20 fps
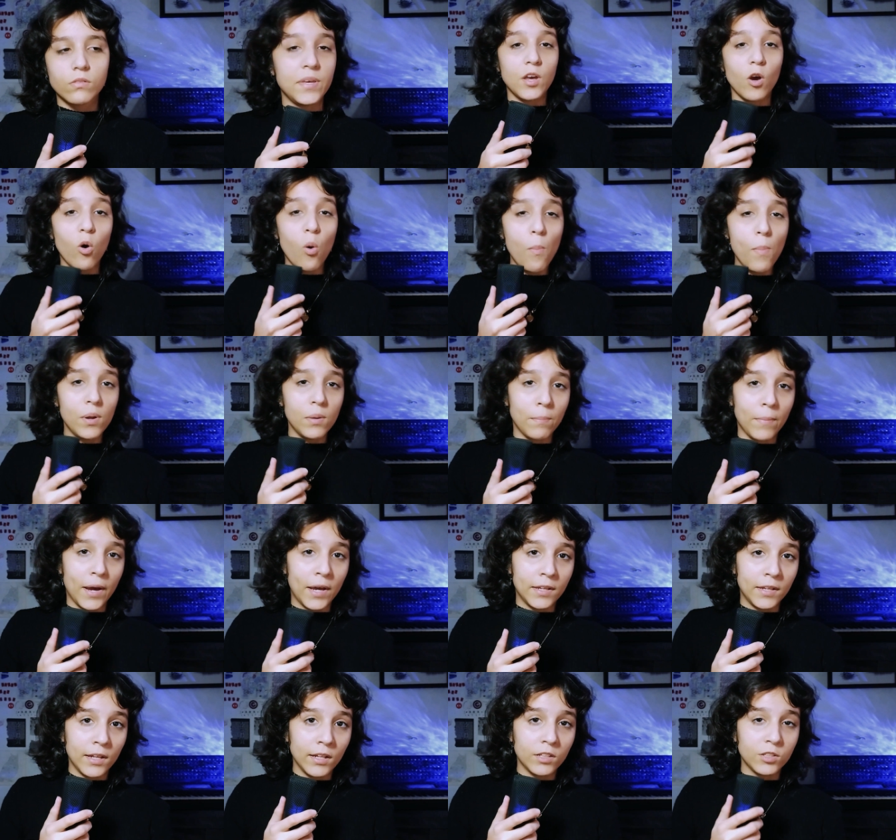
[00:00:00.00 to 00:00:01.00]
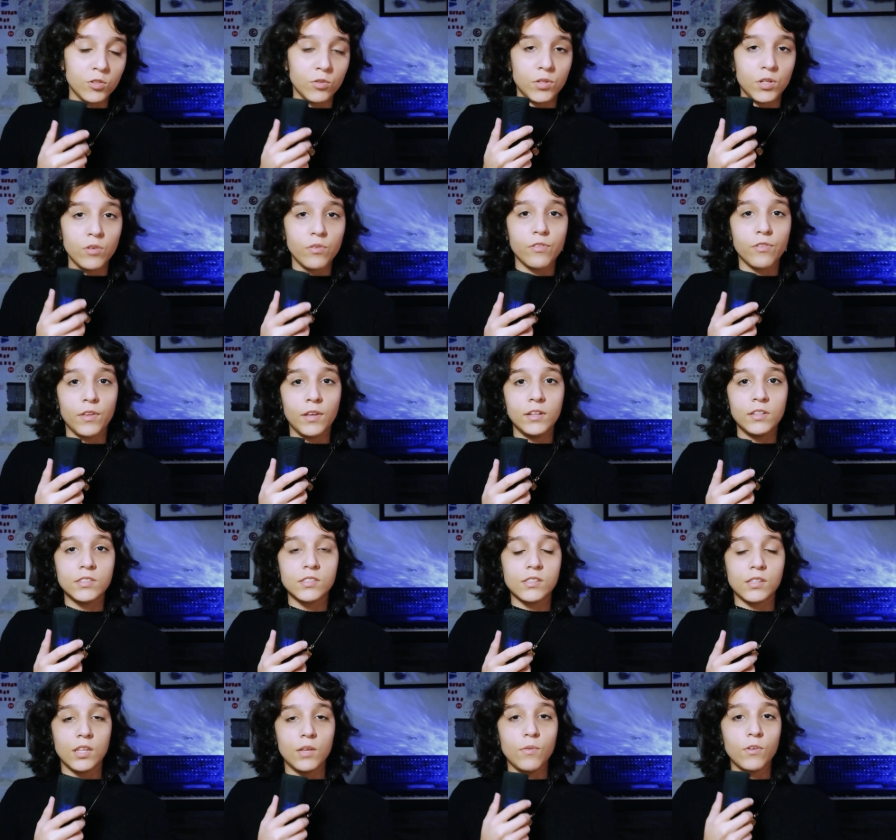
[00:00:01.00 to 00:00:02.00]
Be open-minded to new
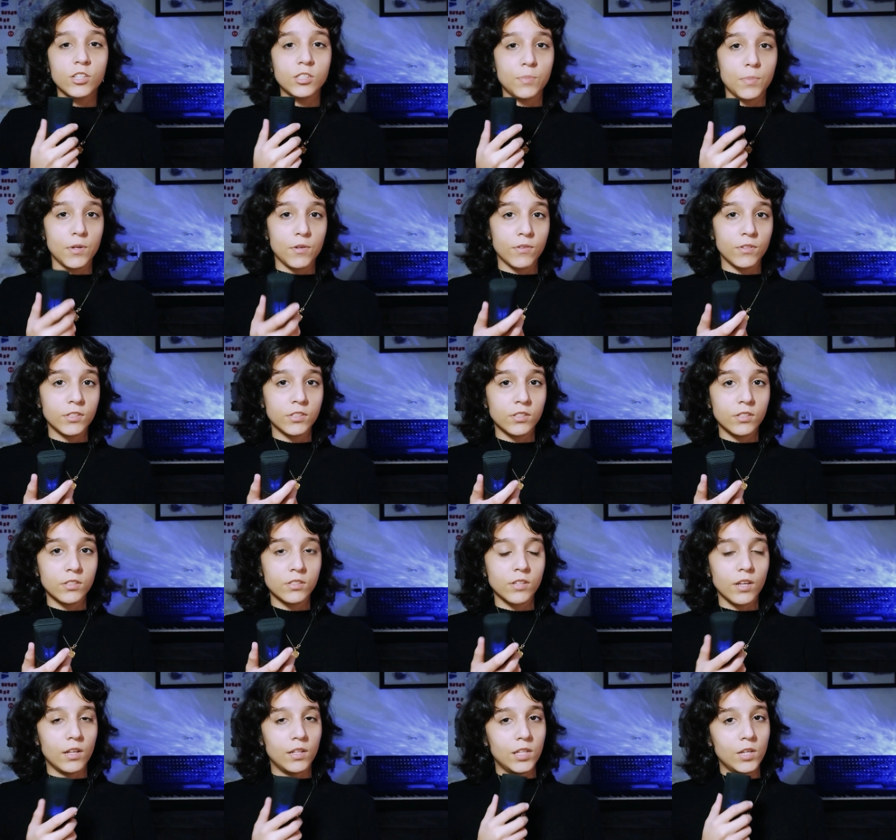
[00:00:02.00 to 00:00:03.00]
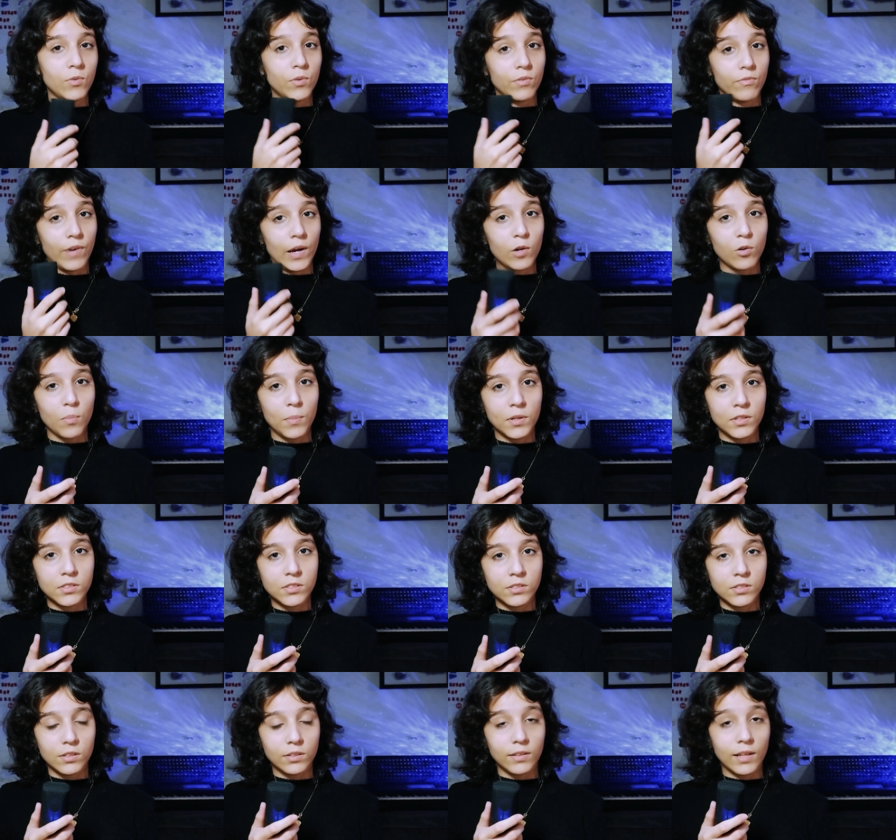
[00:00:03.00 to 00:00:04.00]
things, new experiences, and new
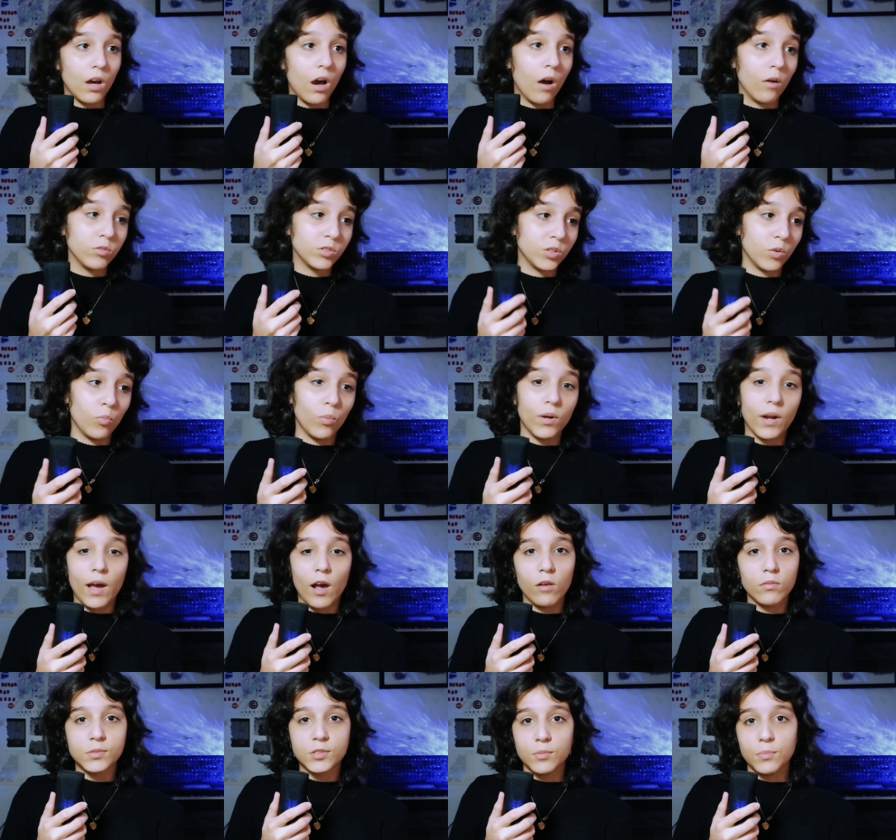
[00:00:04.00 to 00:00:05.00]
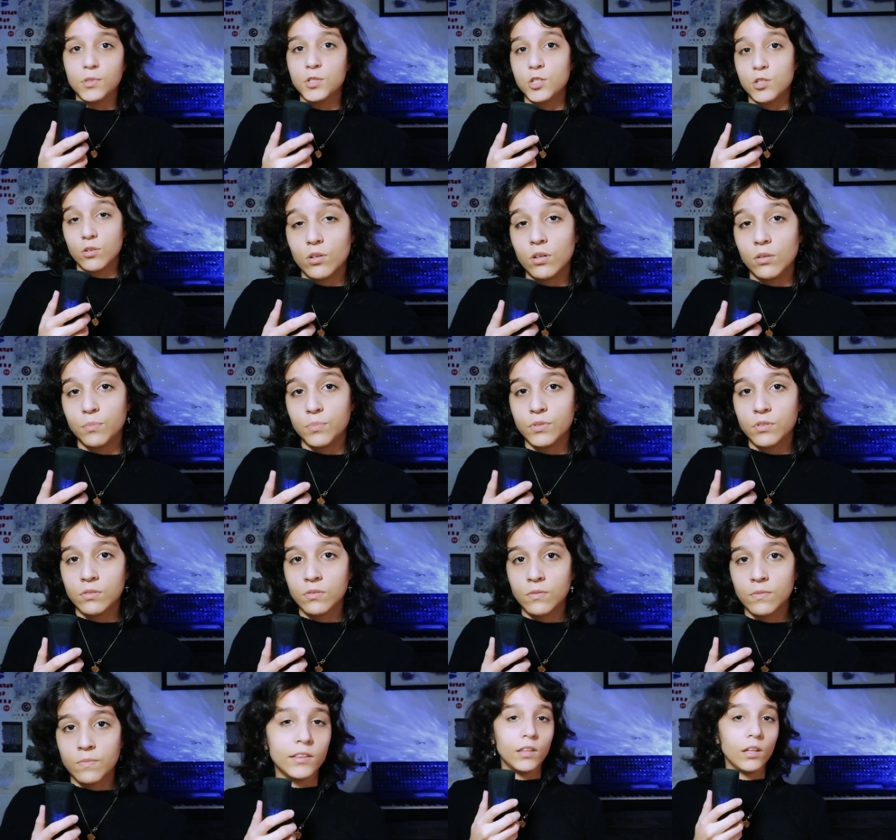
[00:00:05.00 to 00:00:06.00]
environments. It's also what helps you mature up.
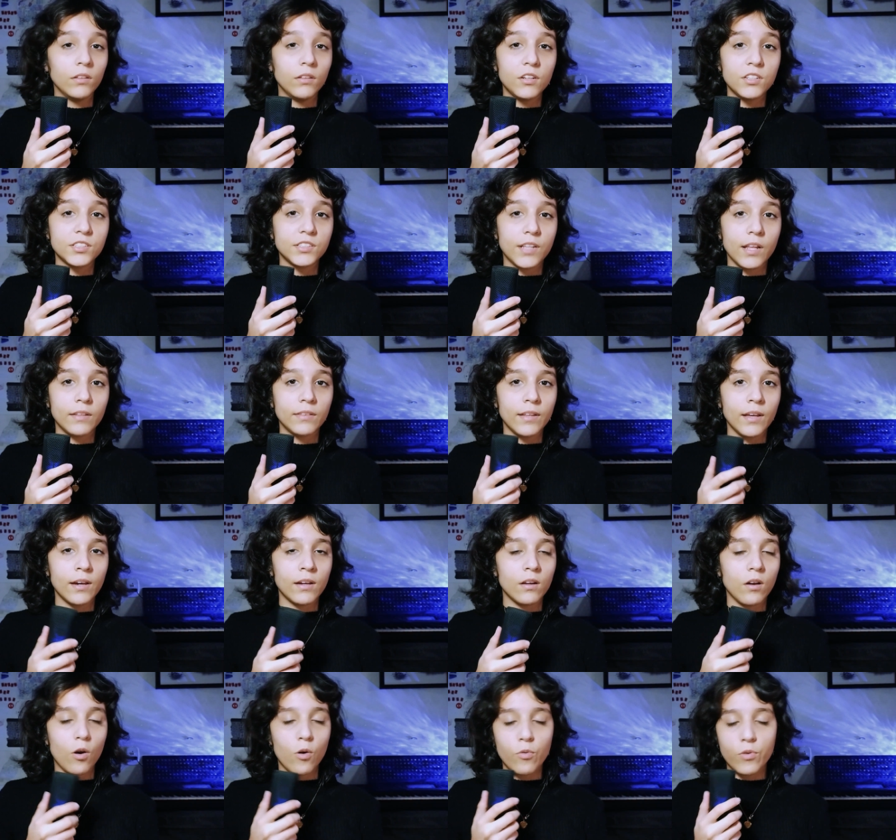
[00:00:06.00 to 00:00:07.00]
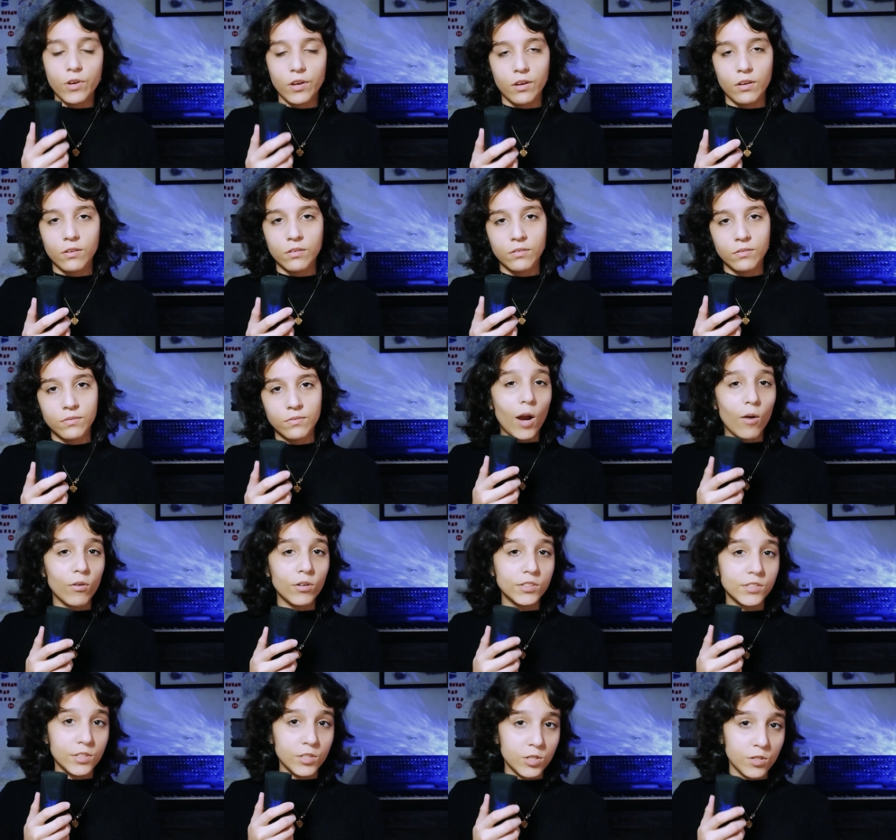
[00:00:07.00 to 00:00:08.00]
And understand that, okay,
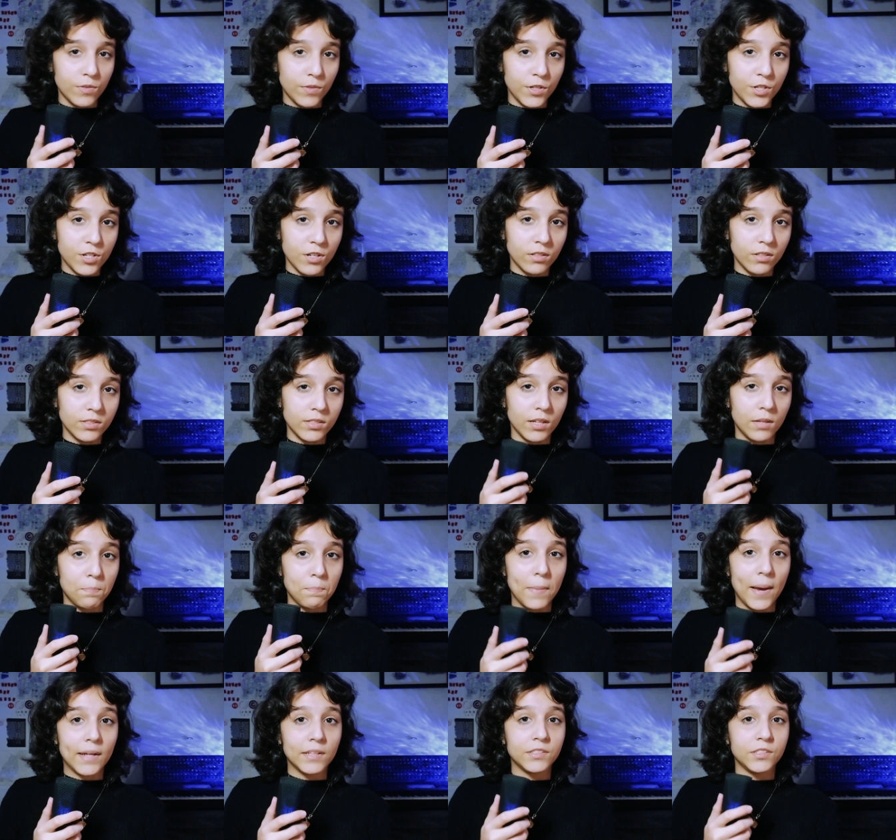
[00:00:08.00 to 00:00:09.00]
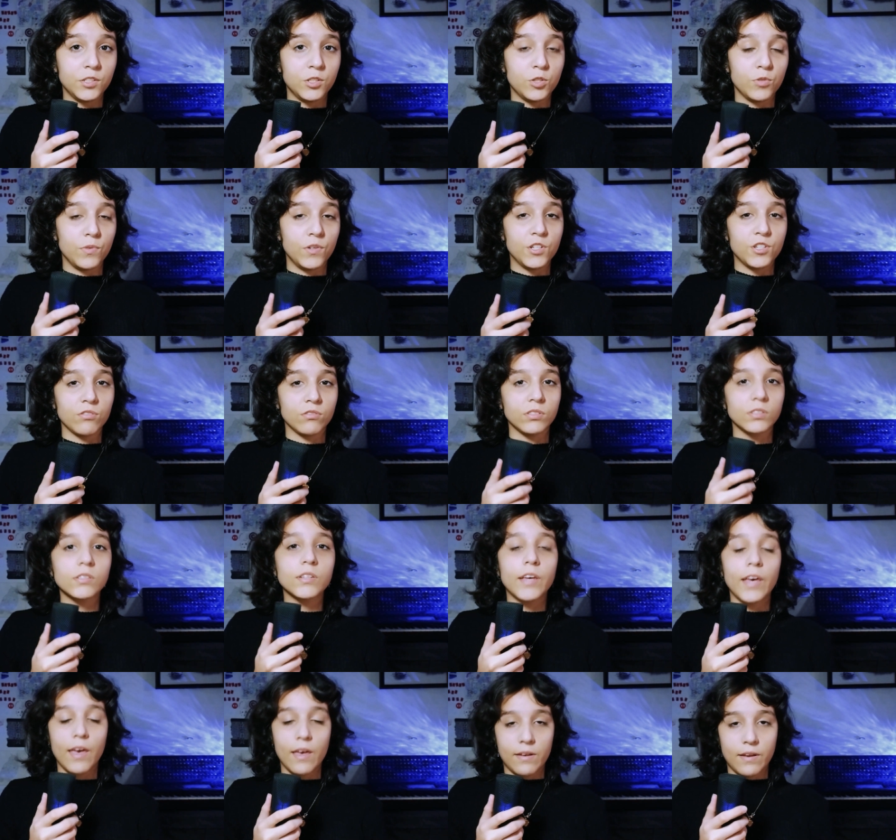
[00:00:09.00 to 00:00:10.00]
awkward situations and bad
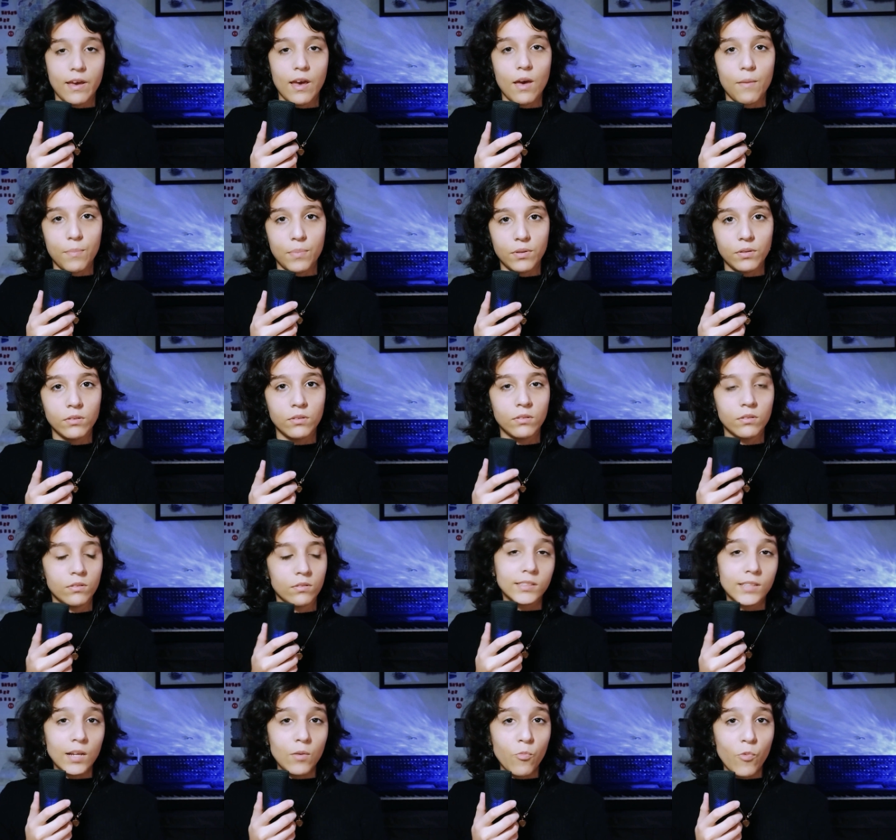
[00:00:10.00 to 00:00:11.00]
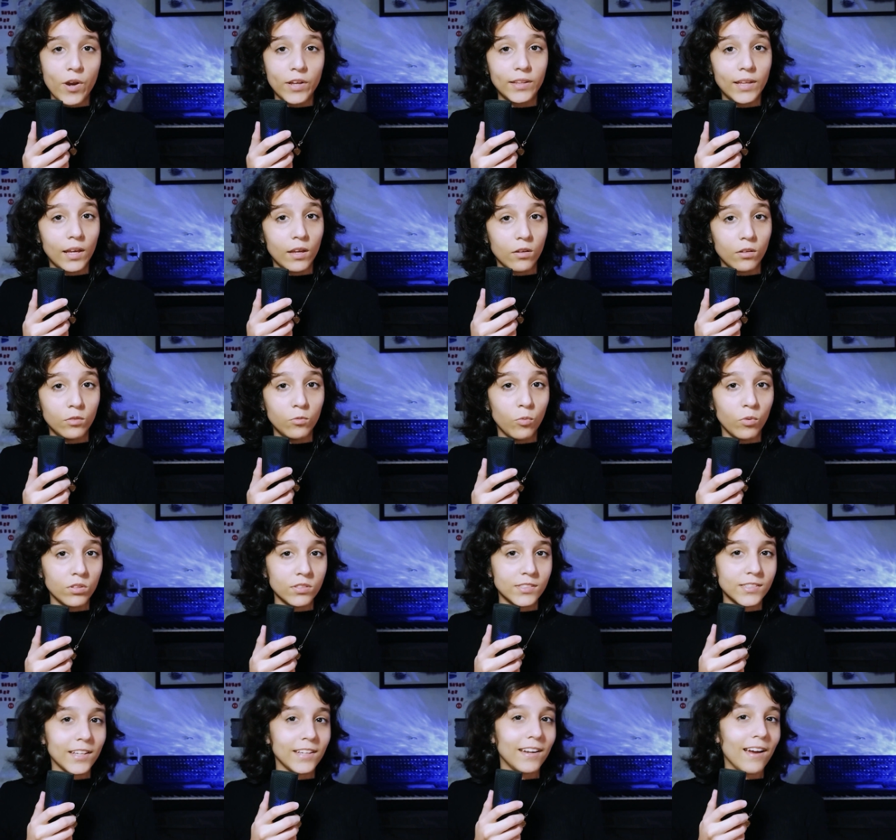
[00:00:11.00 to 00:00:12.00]
situations can happen, the same way that good
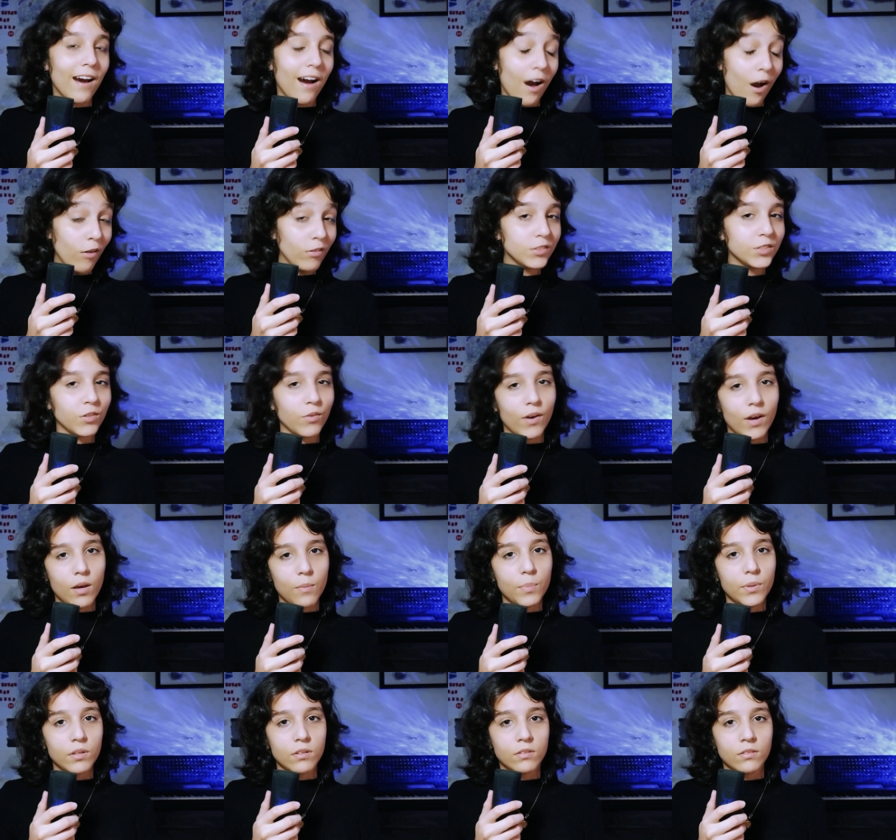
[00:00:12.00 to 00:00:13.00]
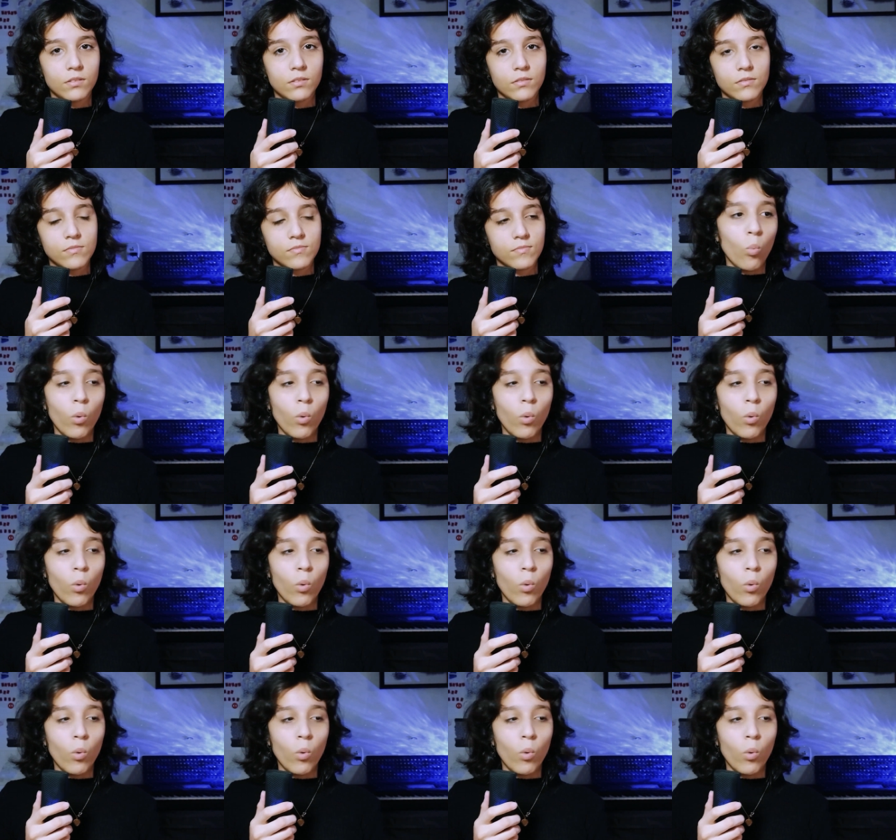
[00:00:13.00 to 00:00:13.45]
ones can also happen.